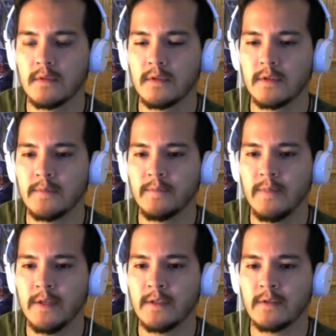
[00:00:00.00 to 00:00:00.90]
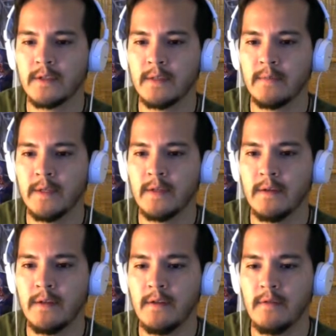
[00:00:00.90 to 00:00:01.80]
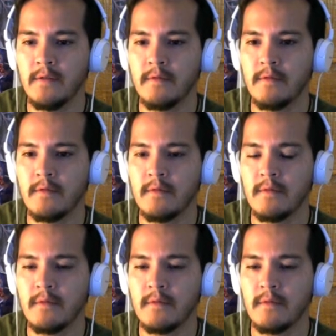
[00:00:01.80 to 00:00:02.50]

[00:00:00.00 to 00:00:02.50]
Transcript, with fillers: Special summon out you.